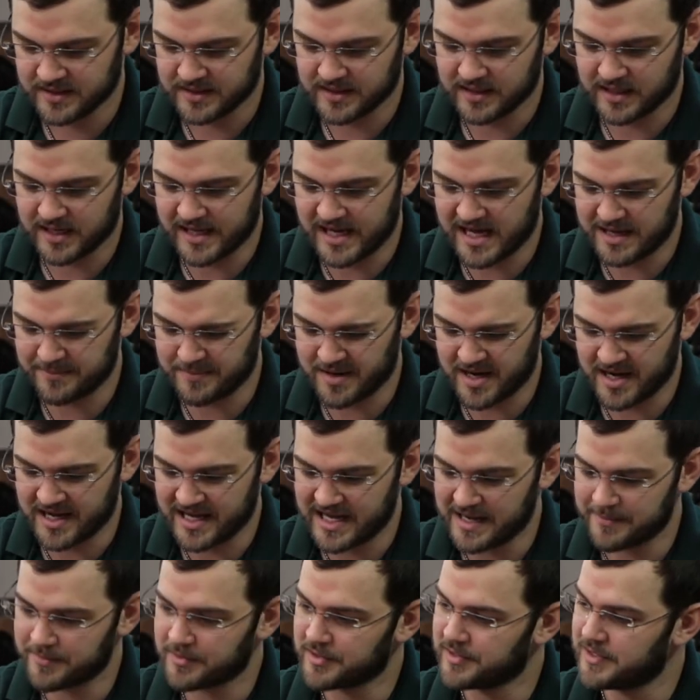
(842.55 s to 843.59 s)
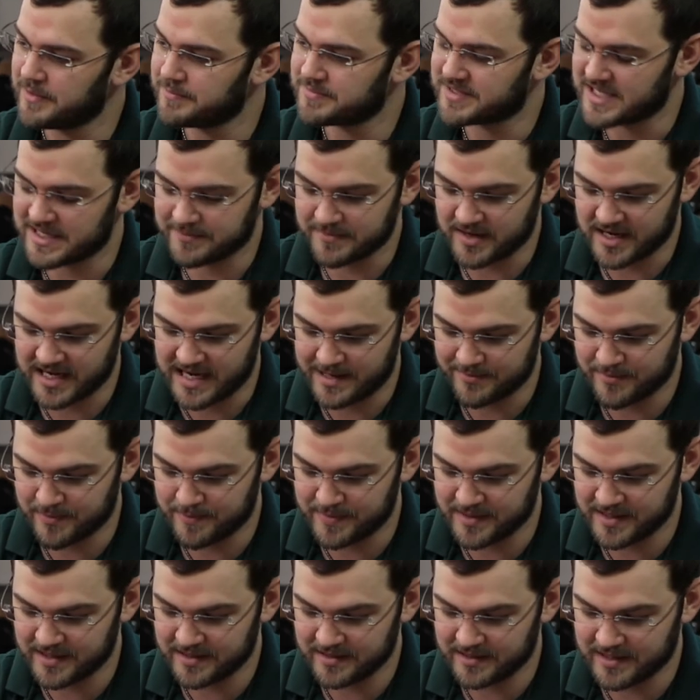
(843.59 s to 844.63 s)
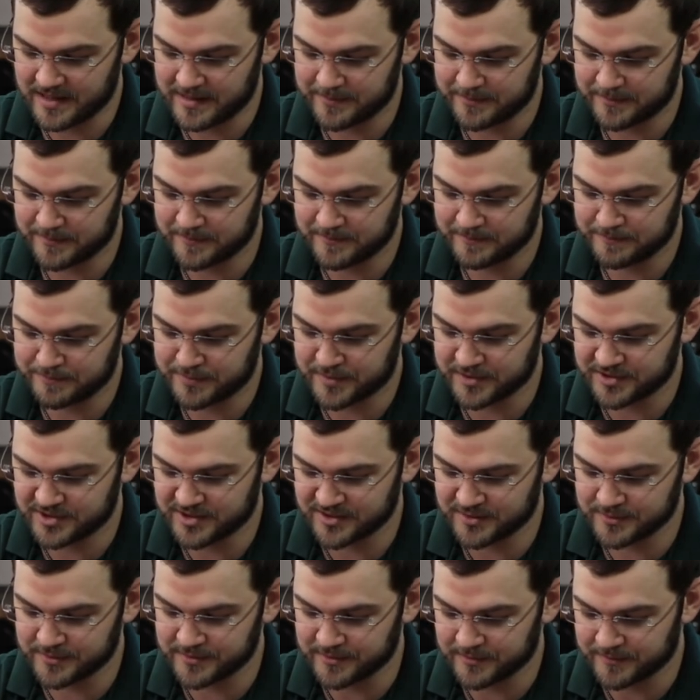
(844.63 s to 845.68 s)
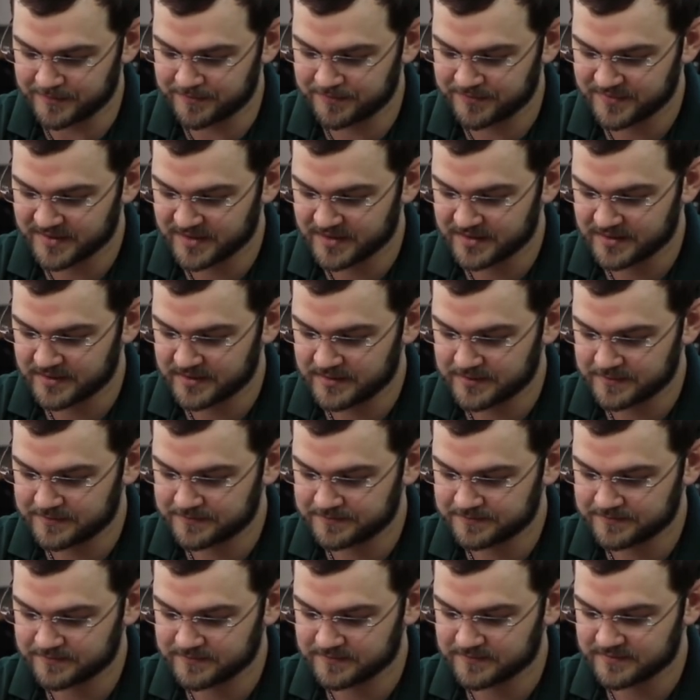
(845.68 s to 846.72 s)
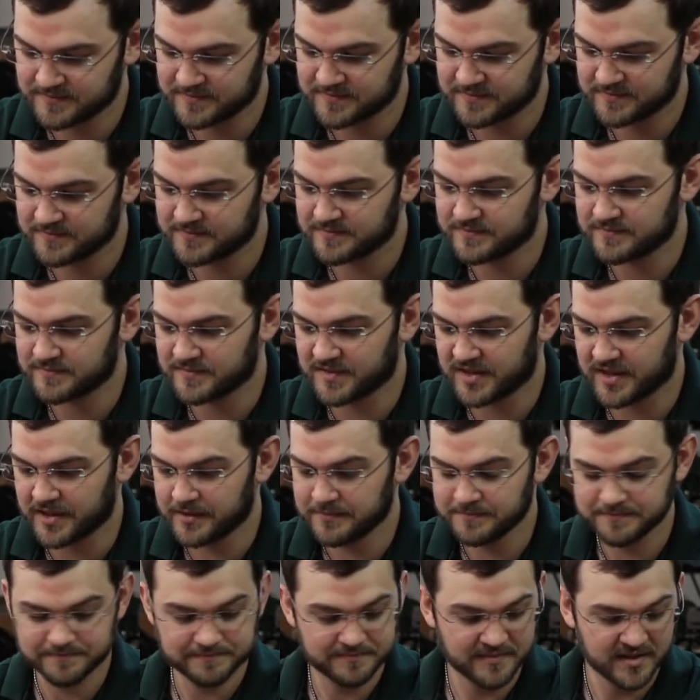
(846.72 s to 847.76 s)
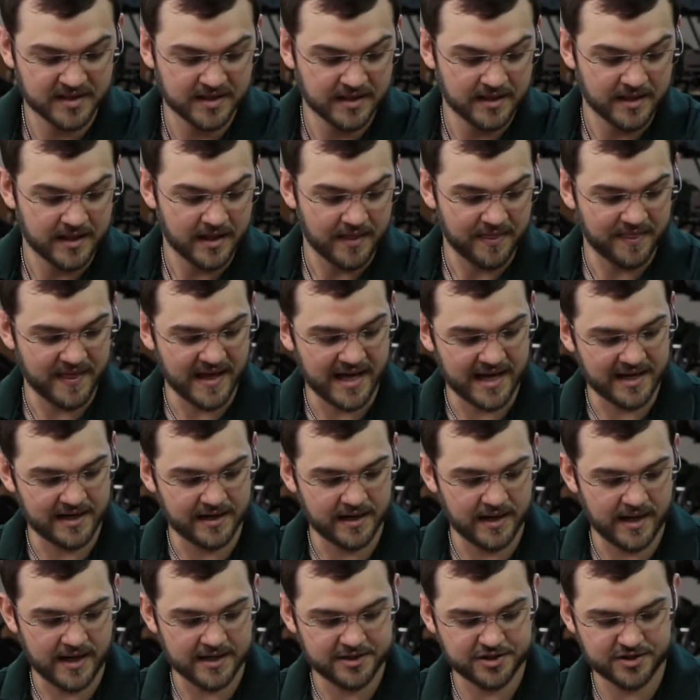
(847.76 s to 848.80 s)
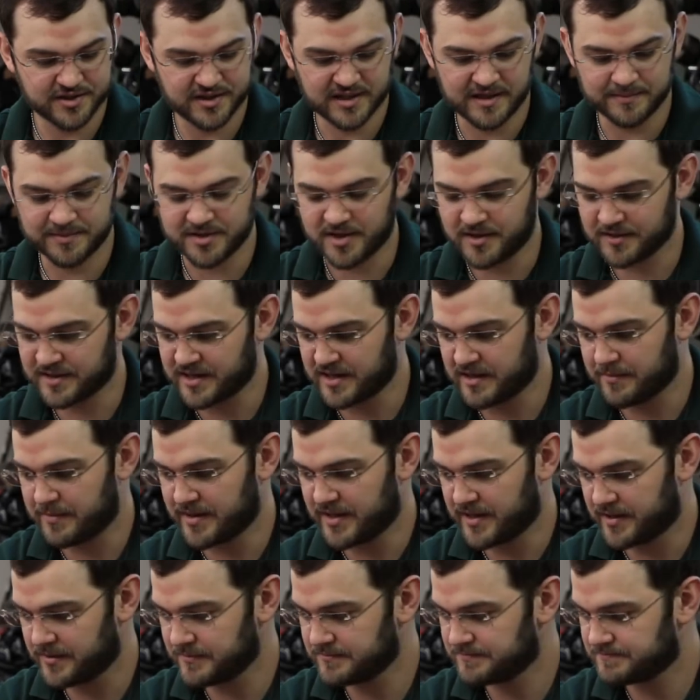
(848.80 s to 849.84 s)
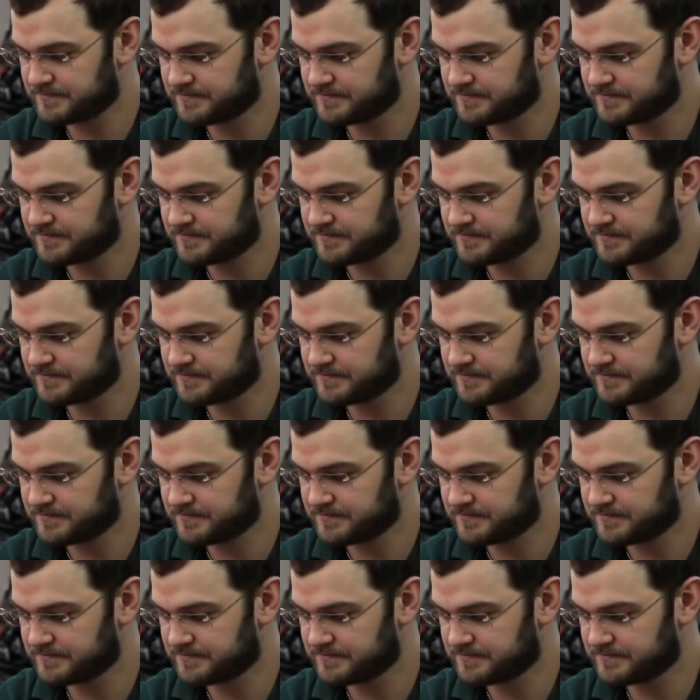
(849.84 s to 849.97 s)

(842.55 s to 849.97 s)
line my hammer up, take my hammer pin, and push it through. Okay? That notch that I'm talking about